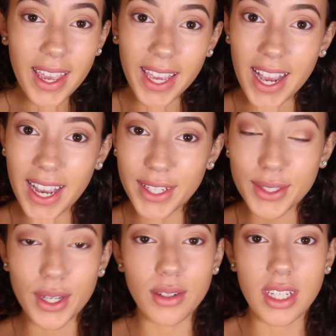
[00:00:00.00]
Hey guys,
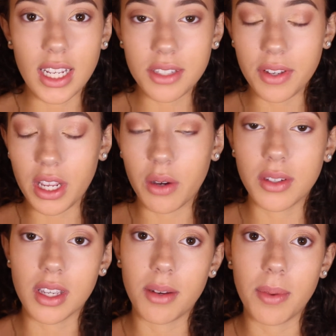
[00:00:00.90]
so today's video
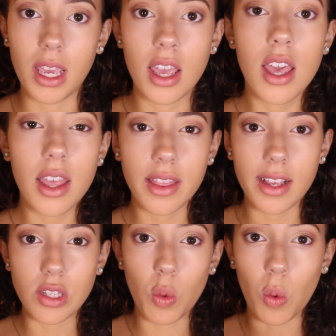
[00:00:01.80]
is going to be
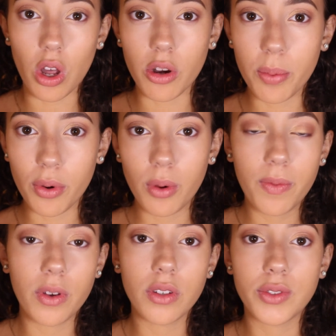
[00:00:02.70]
this
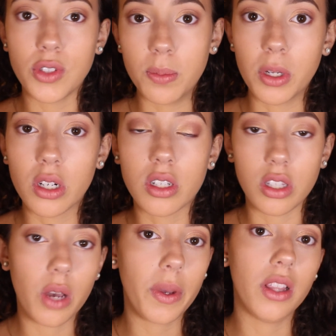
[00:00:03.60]
waterproof, super
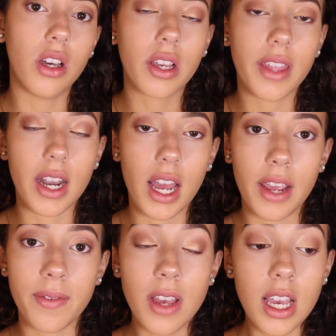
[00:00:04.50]
glowy look that
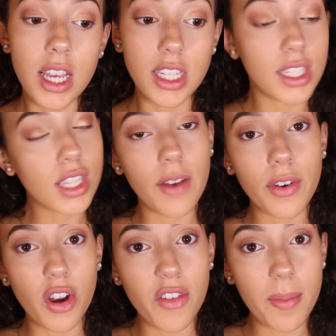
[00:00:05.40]
I've
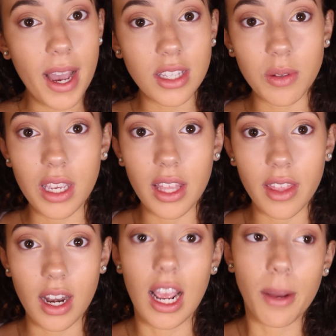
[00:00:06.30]
discovered over the past weekend
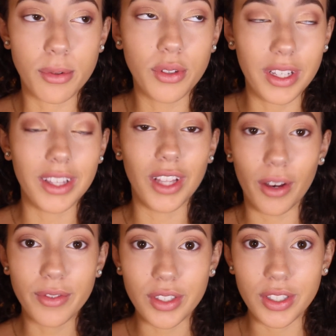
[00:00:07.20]
that I absolutely
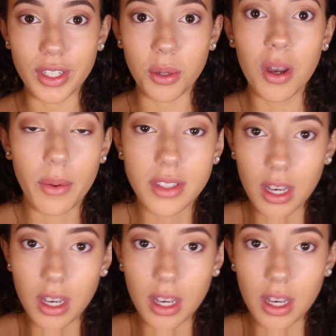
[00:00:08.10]
love to do. I was